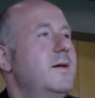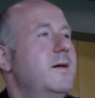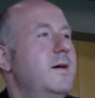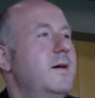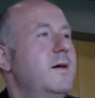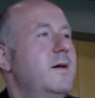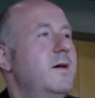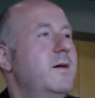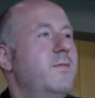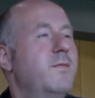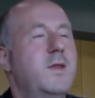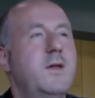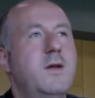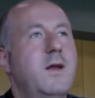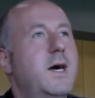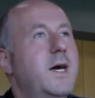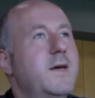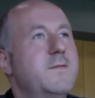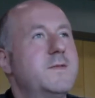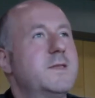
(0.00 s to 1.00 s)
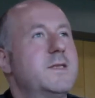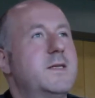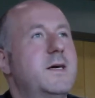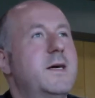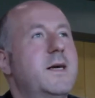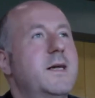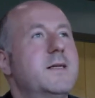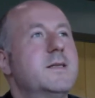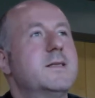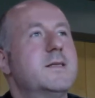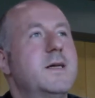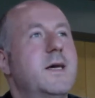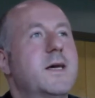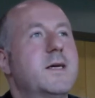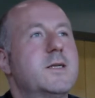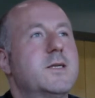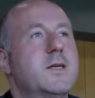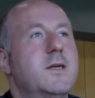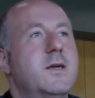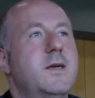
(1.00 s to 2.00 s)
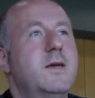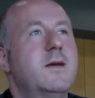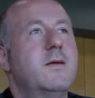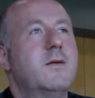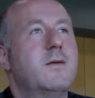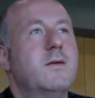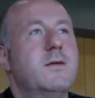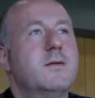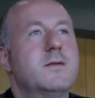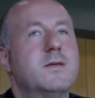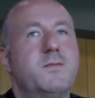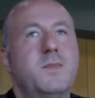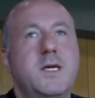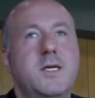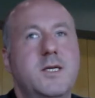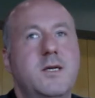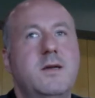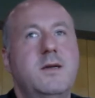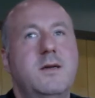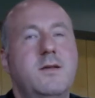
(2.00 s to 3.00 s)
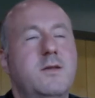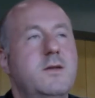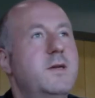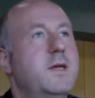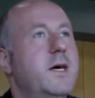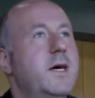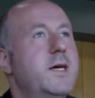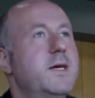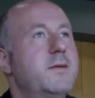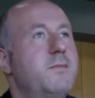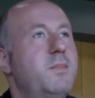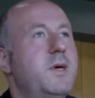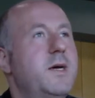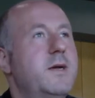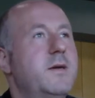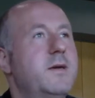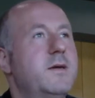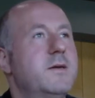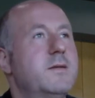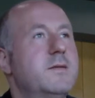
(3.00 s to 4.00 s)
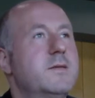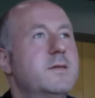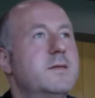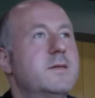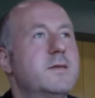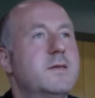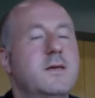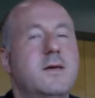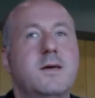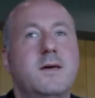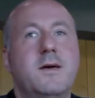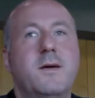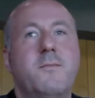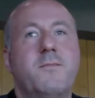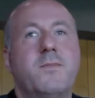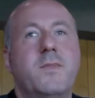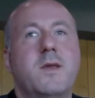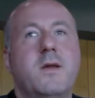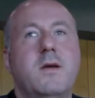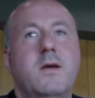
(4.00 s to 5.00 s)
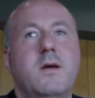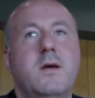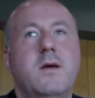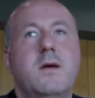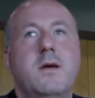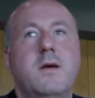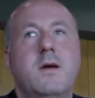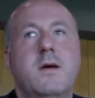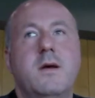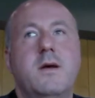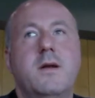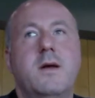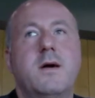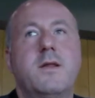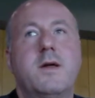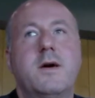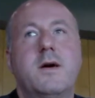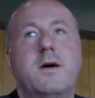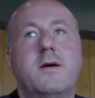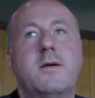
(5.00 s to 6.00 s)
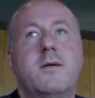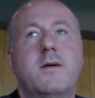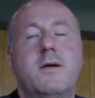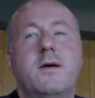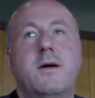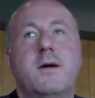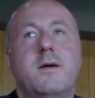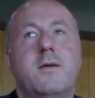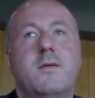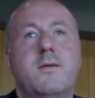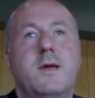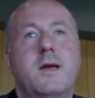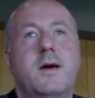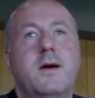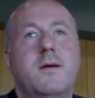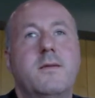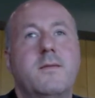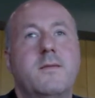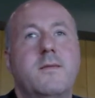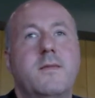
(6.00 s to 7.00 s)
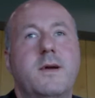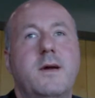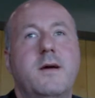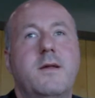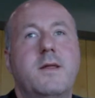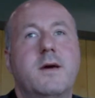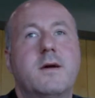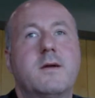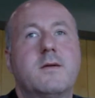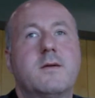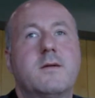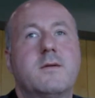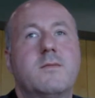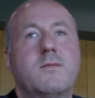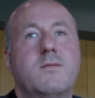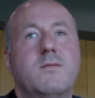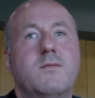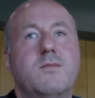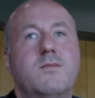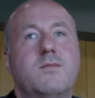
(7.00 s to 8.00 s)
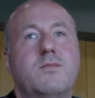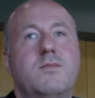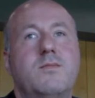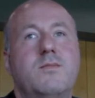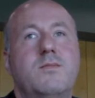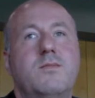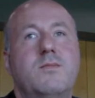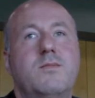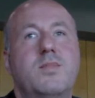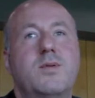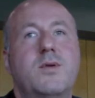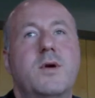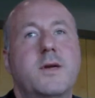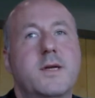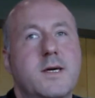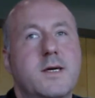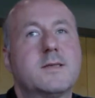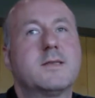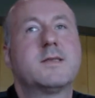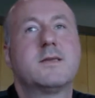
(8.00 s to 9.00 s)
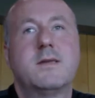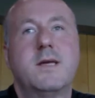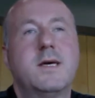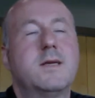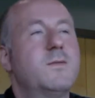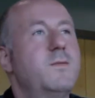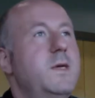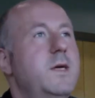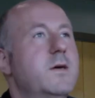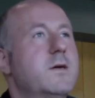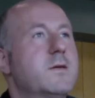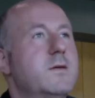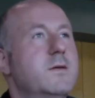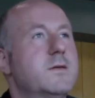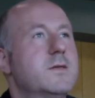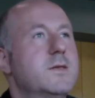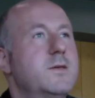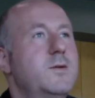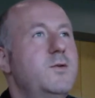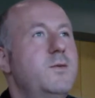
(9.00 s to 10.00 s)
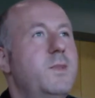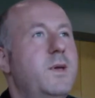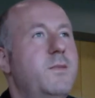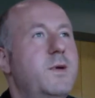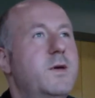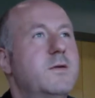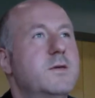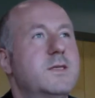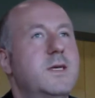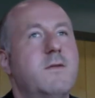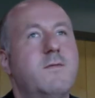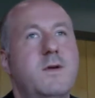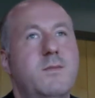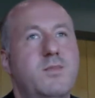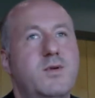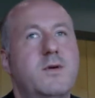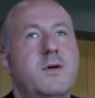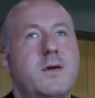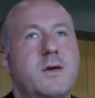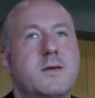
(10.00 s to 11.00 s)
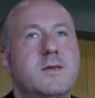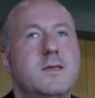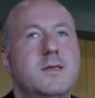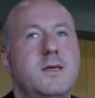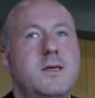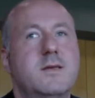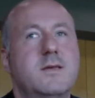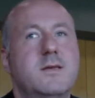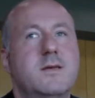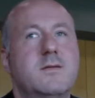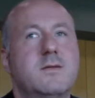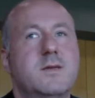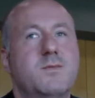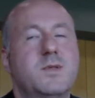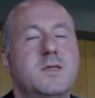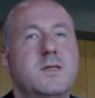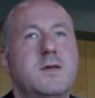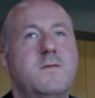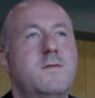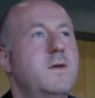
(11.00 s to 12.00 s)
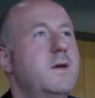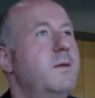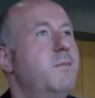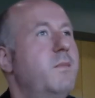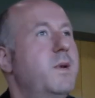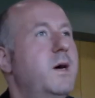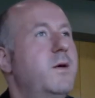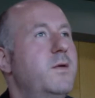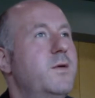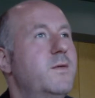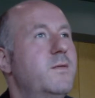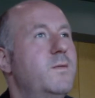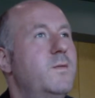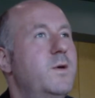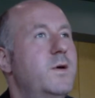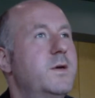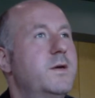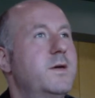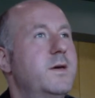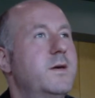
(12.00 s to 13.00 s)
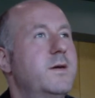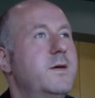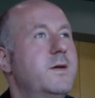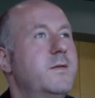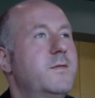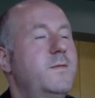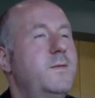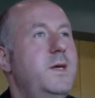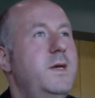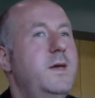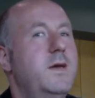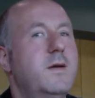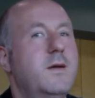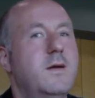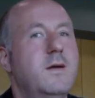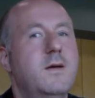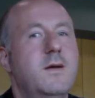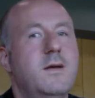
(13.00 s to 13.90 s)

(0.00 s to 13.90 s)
the lifestyles, actually, especially the diet patterns and other products that we are consuming, because every product needs a specific amount of water, and if we